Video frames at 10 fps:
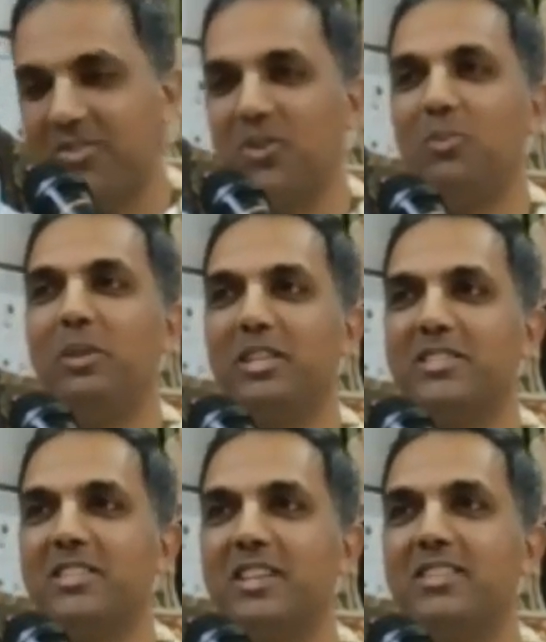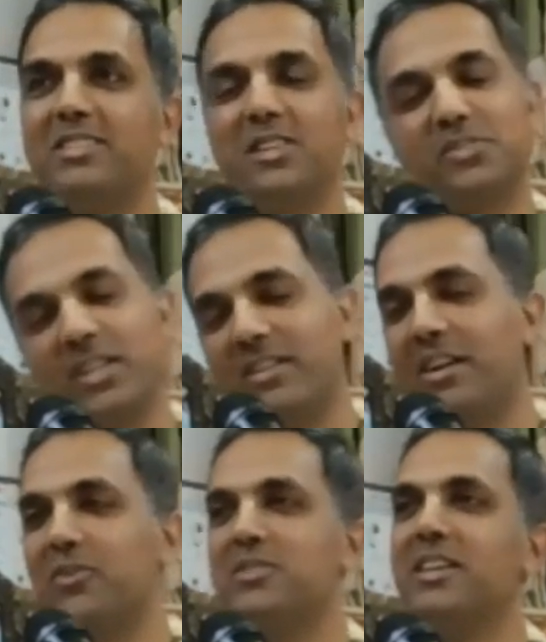So Bhakti Siddhanta Saraswati
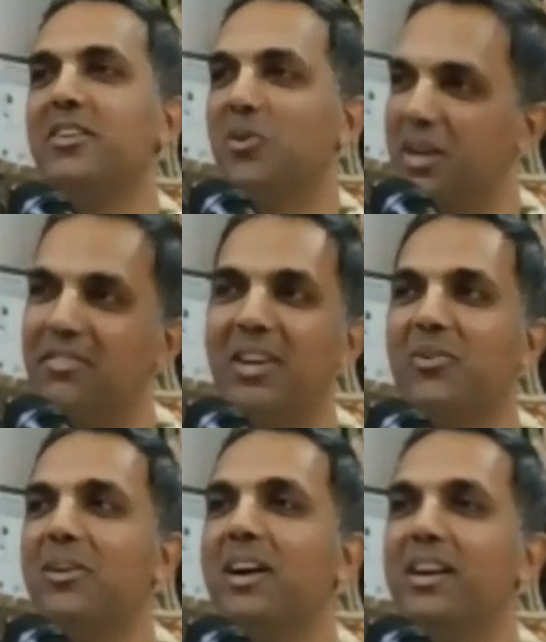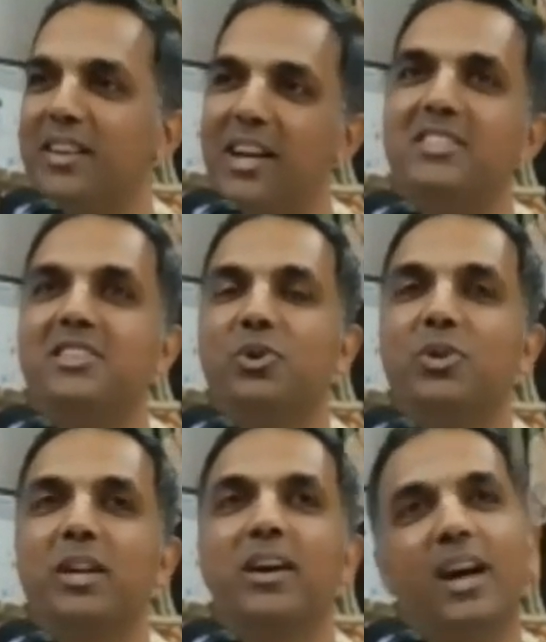Thakur said, okay, very good. Nice
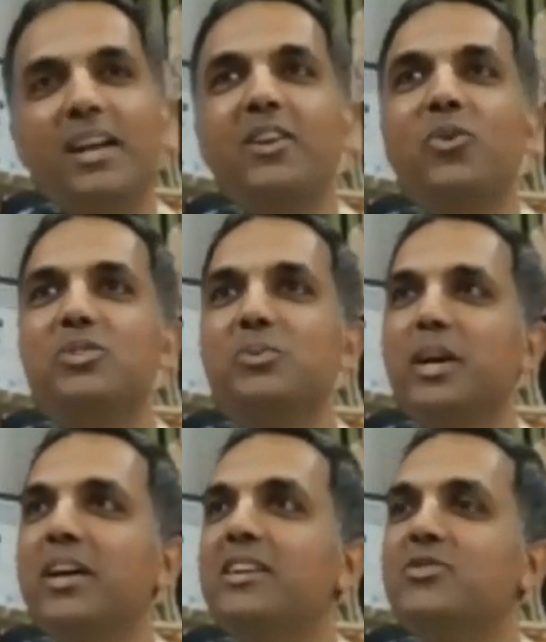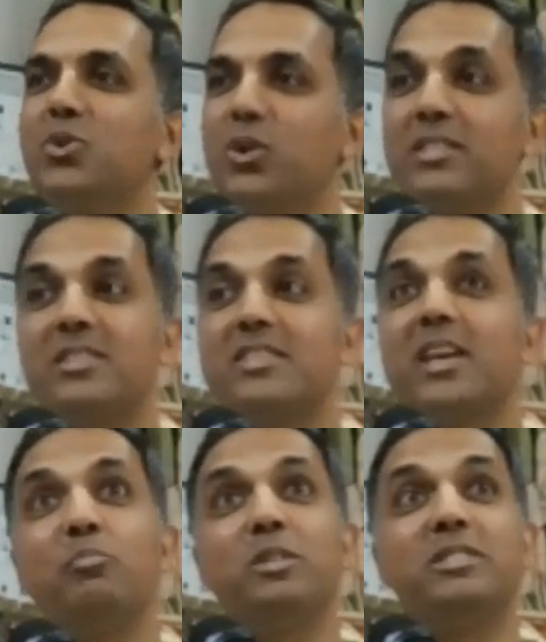devotee. And he goes away. So his
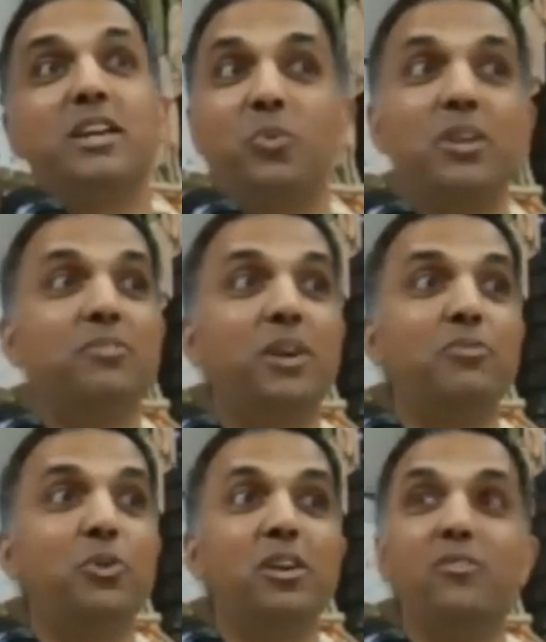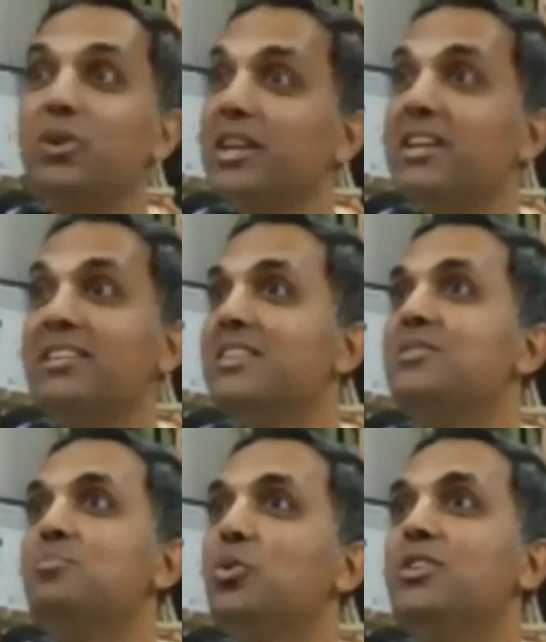disciple said, what a wonderful devotee.
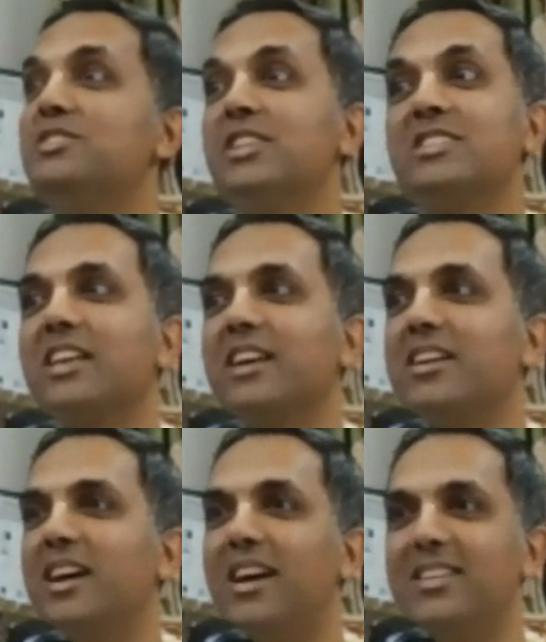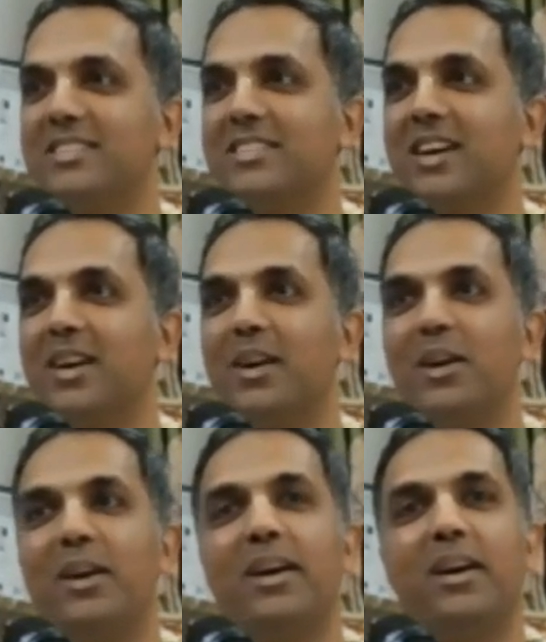His mood is just like ours.
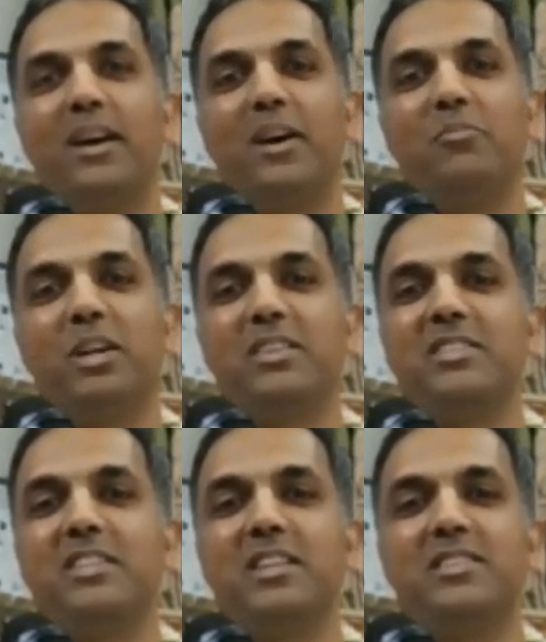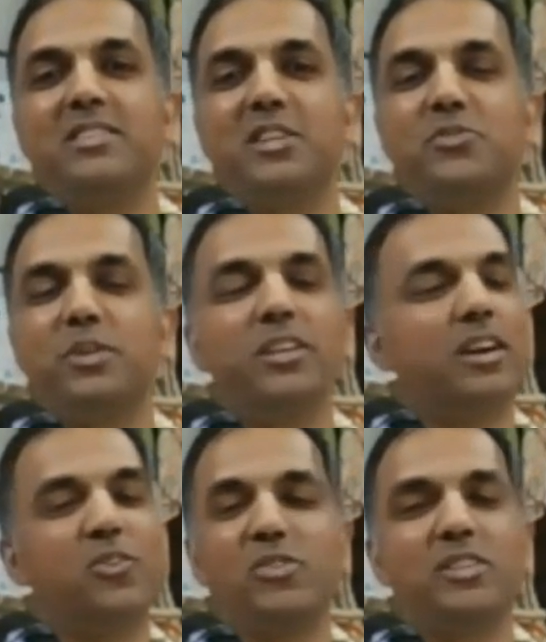Bhakti Siddhanta Saraswati
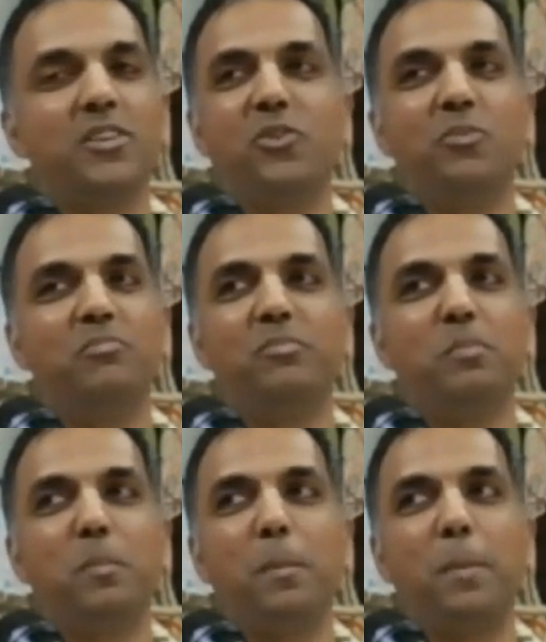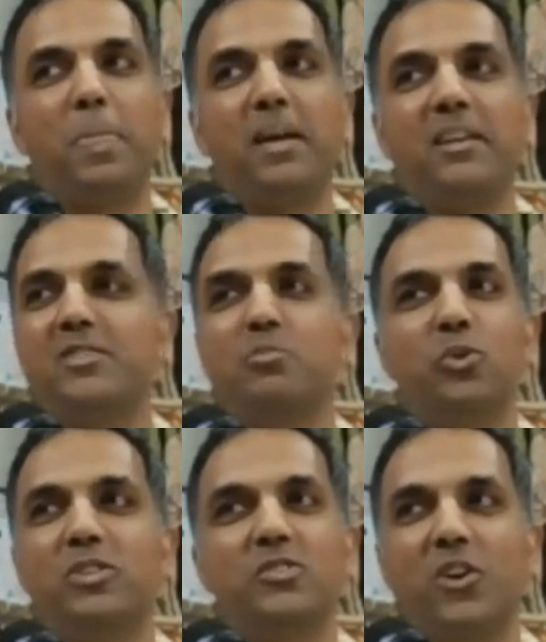Thakur said, no, his
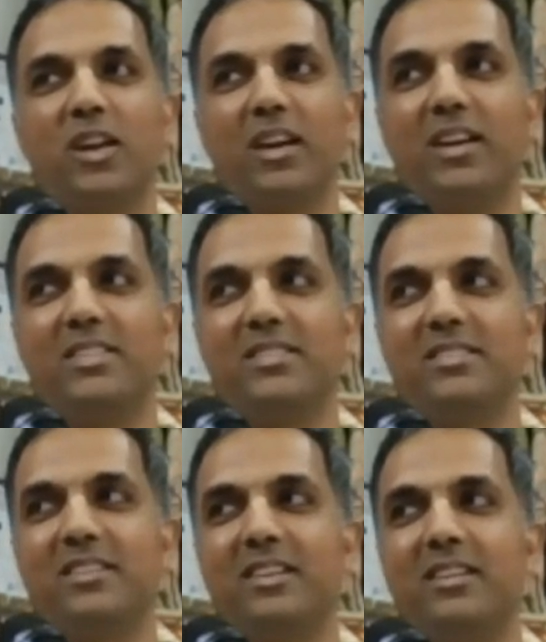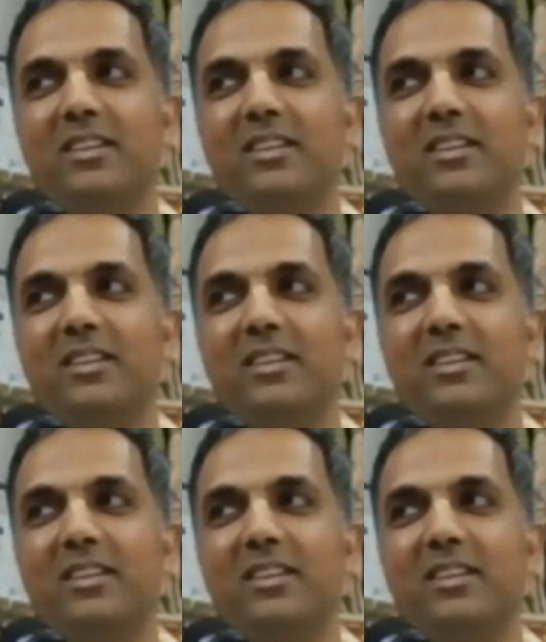mood is not like ours.